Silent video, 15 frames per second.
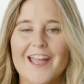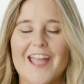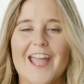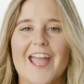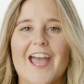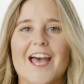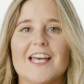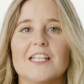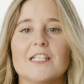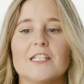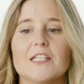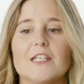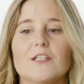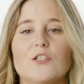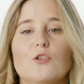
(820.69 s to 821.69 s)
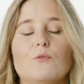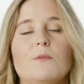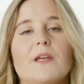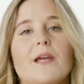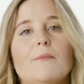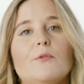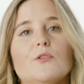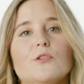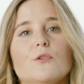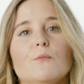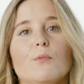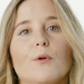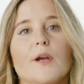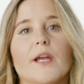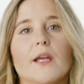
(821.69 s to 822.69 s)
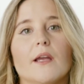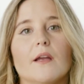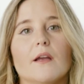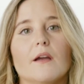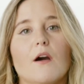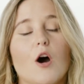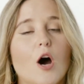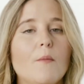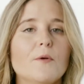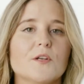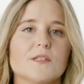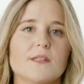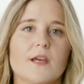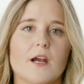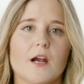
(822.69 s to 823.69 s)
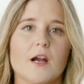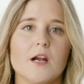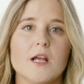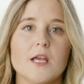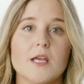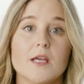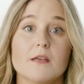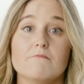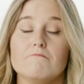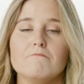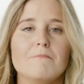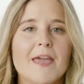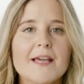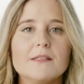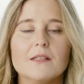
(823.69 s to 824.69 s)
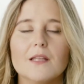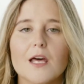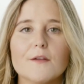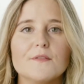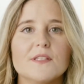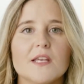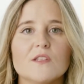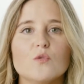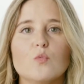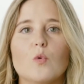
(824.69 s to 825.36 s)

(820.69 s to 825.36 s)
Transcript: And to be able to bring commerce there makes a lot of sense.